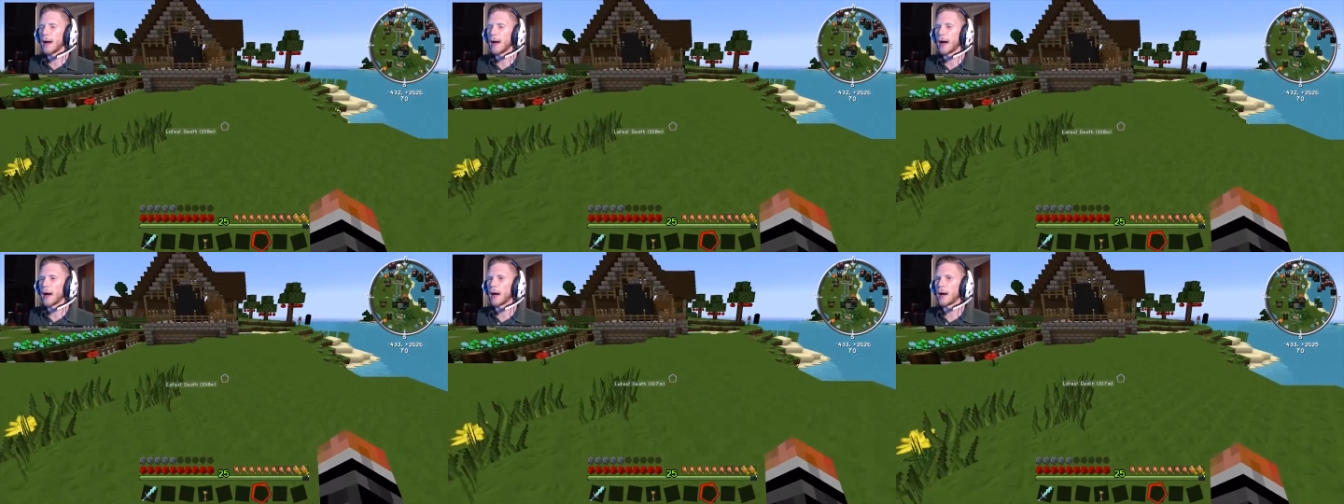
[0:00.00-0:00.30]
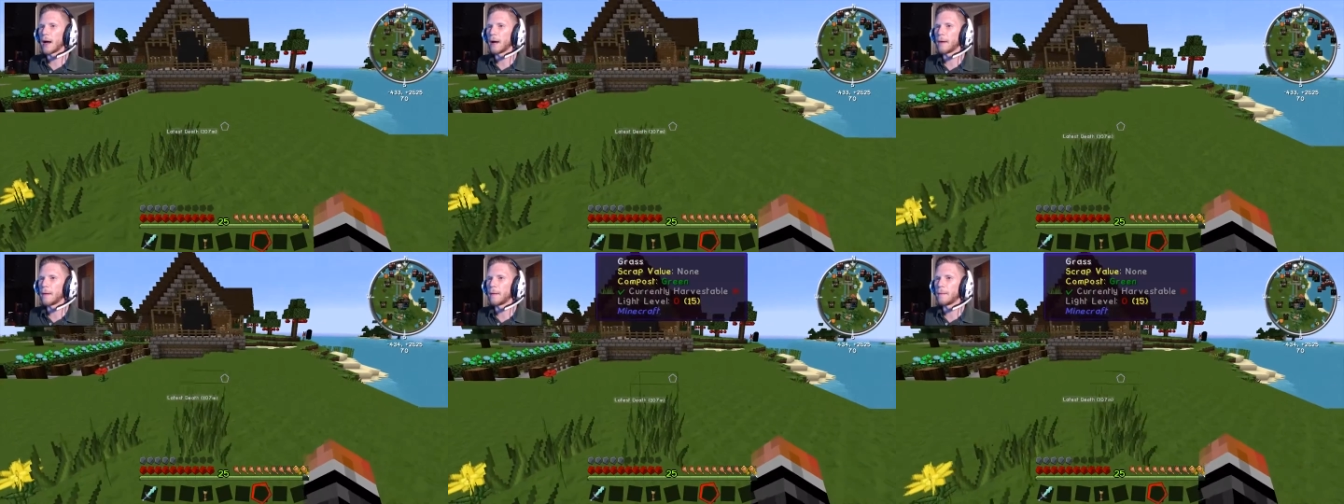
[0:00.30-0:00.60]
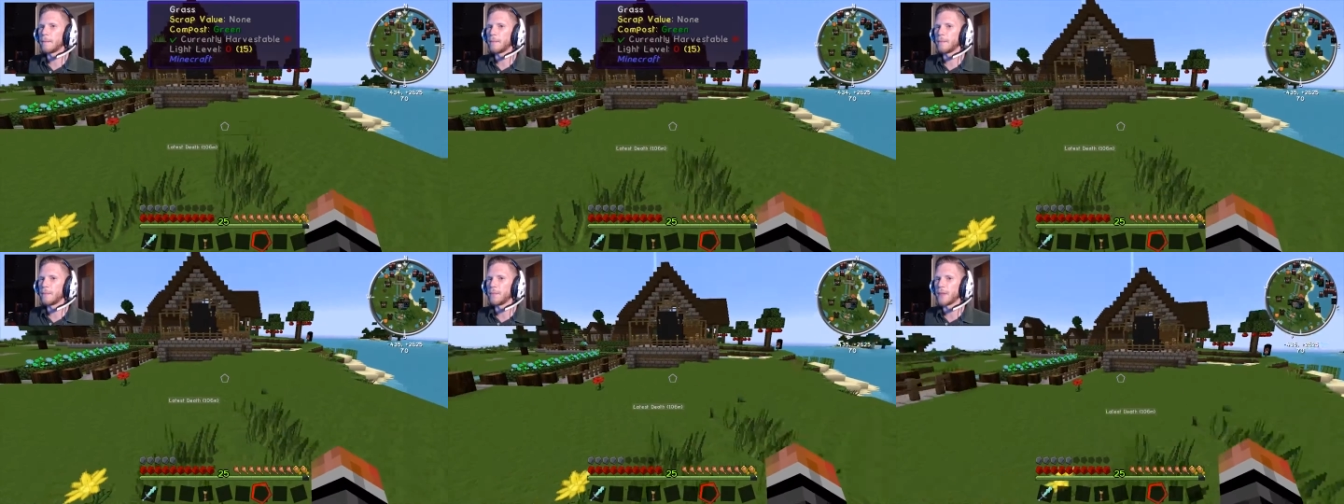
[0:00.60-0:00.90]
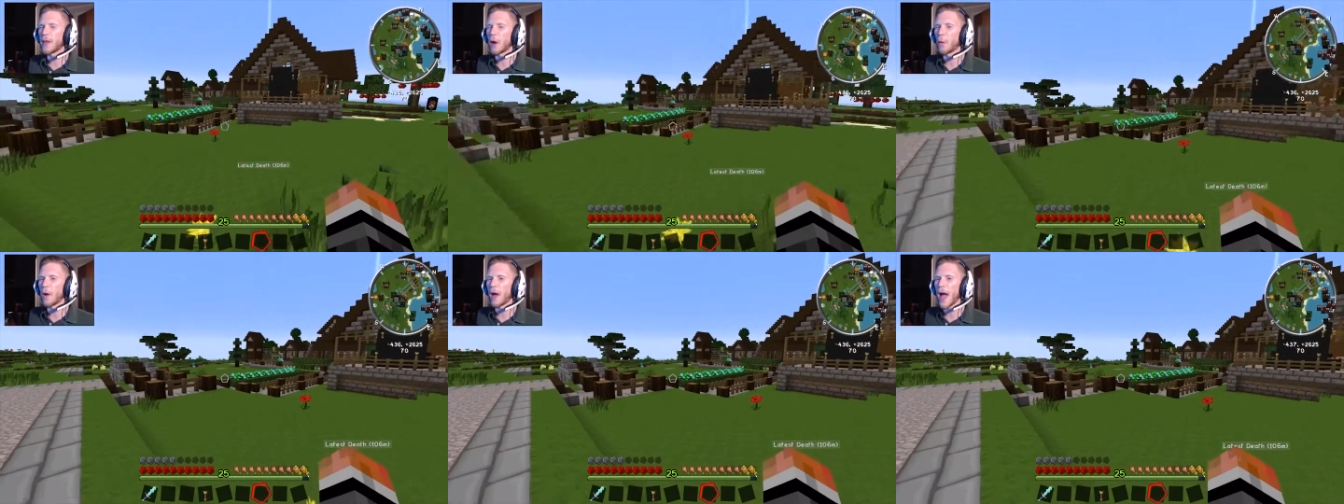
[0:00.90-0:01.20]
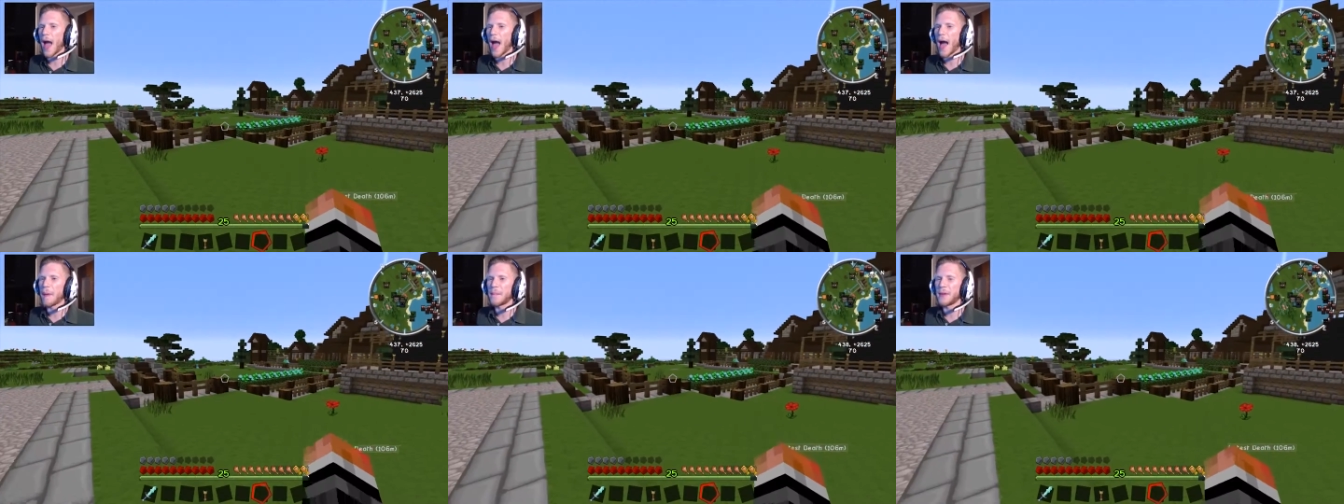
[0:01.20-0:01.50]
um, now what
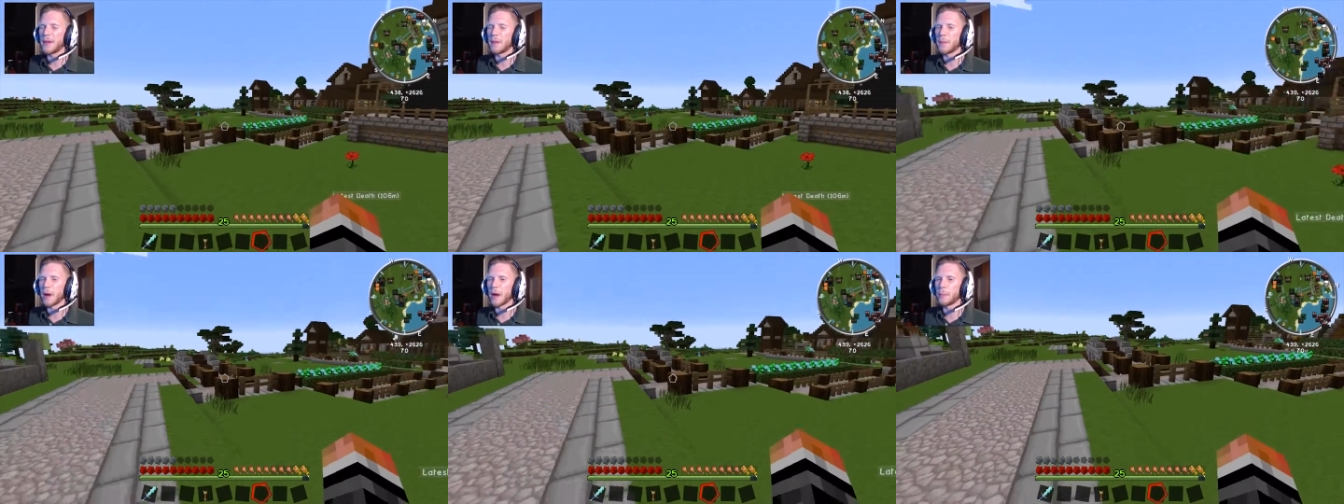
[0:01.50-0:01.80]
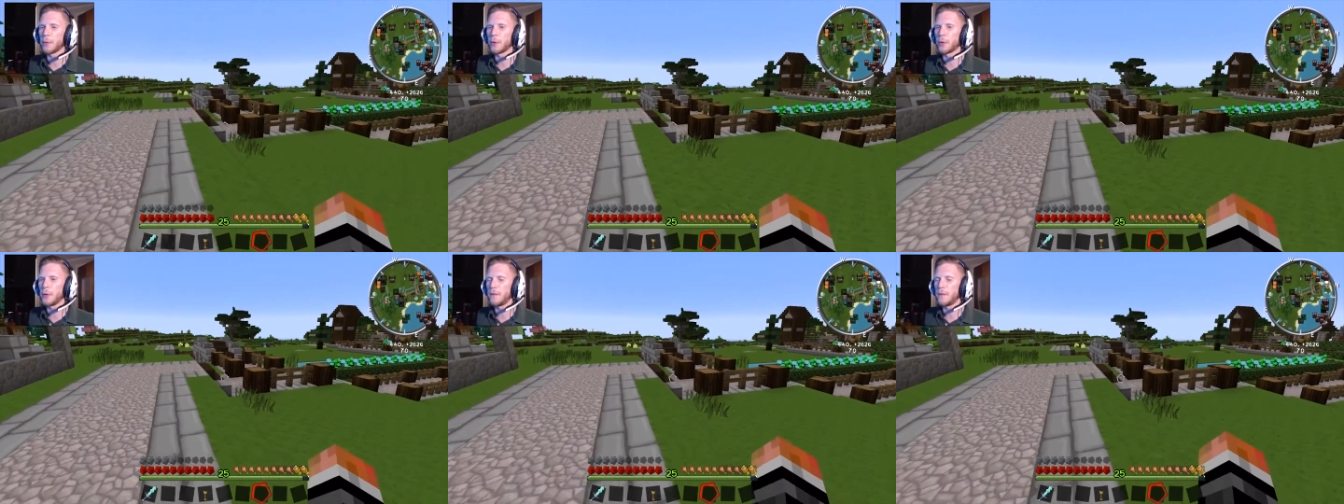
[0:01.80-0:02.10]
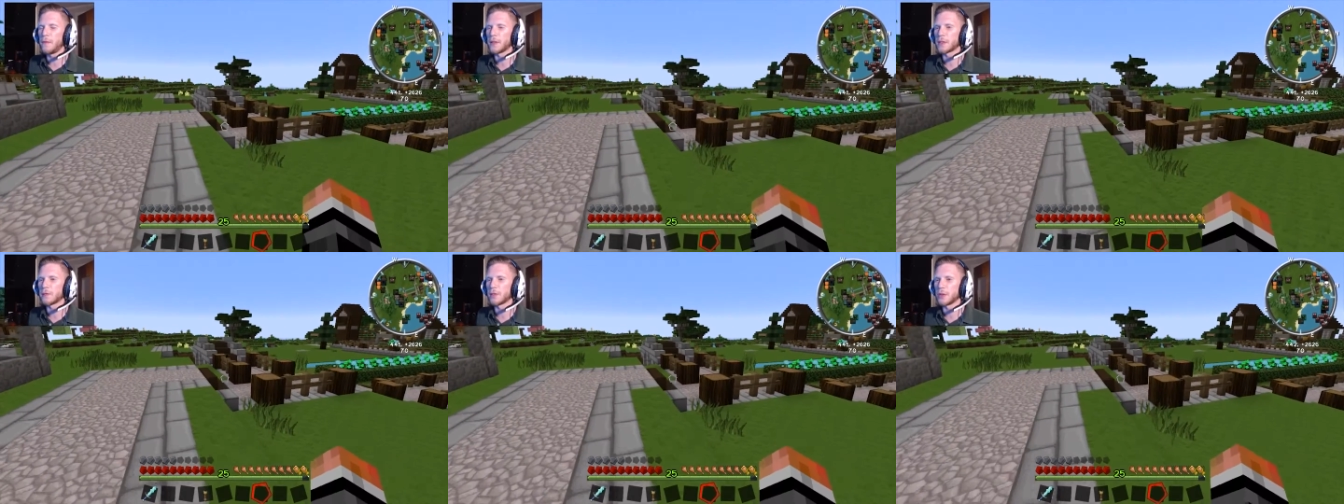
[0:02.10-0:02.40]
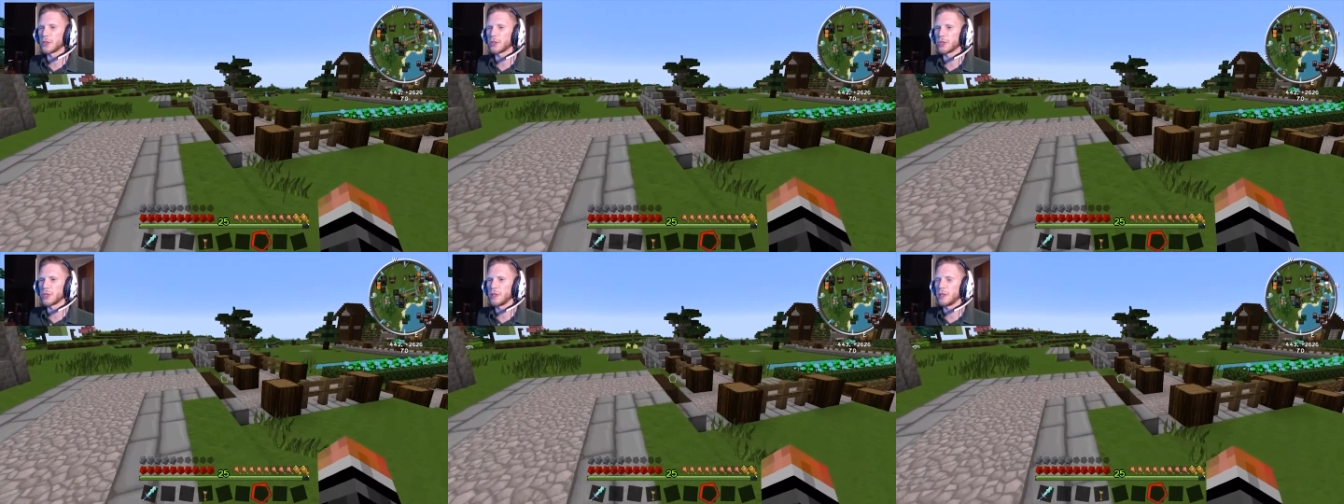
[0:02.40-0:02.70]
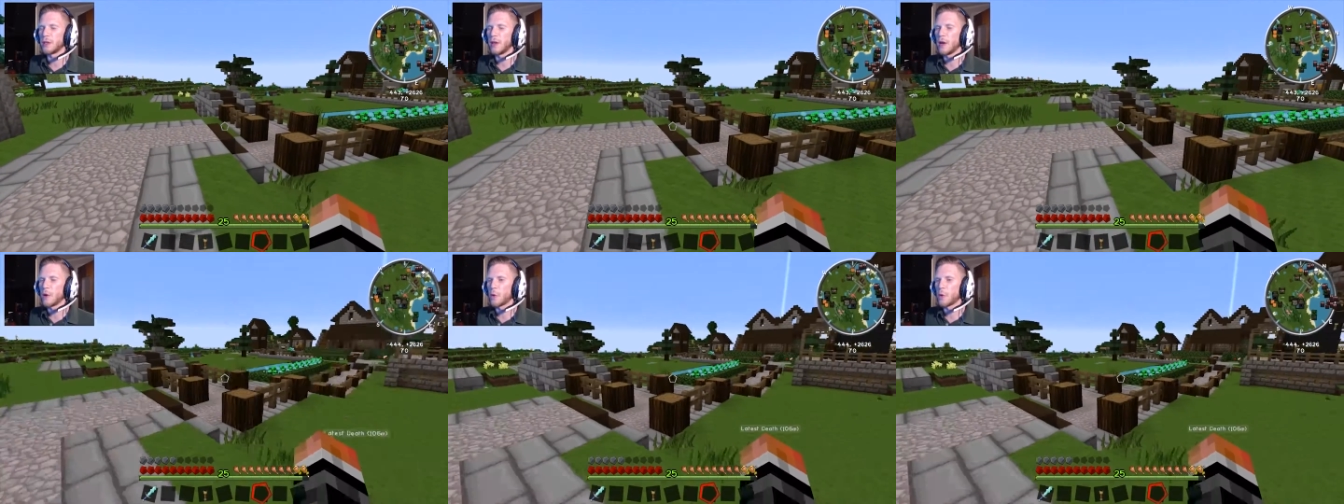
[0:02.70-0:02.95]
happened in my previous version,